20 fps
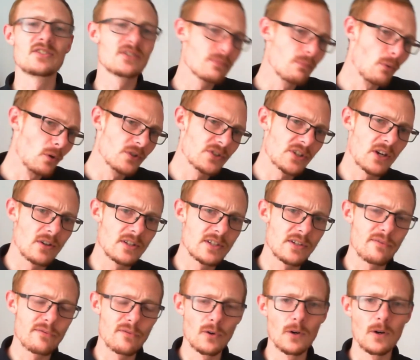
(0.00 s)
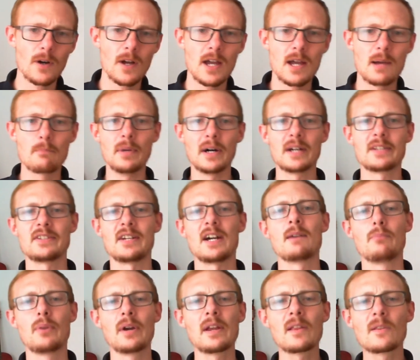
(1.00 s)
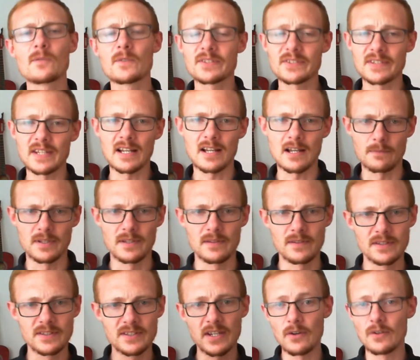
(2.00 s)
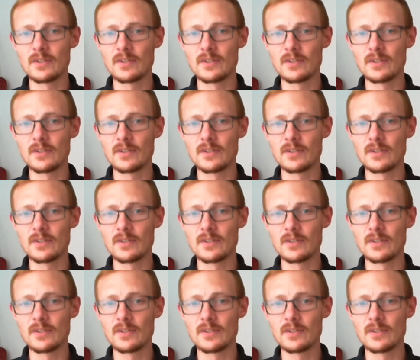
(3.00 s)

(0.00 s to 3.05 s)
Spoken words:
Small security flaw, but I'm bringing this tech update,